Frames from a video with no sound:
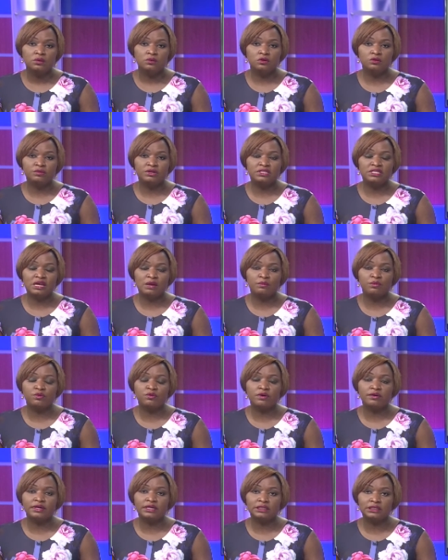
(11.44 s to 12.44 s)
will be
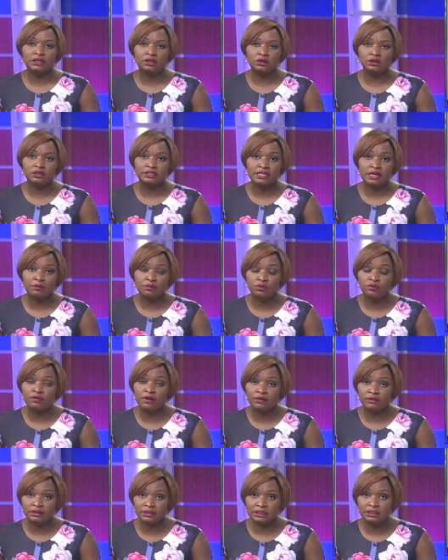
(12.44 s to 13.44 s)
temporary clo
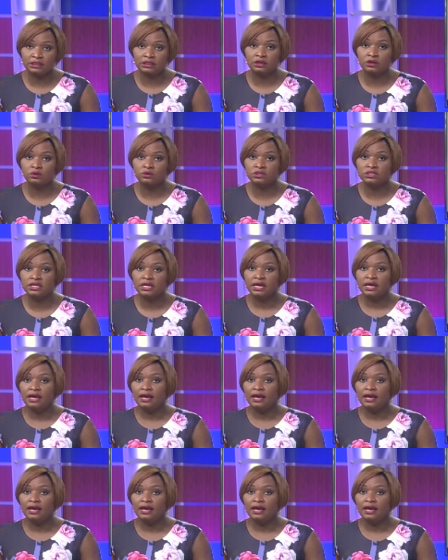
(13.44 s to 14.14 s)
temporarily closed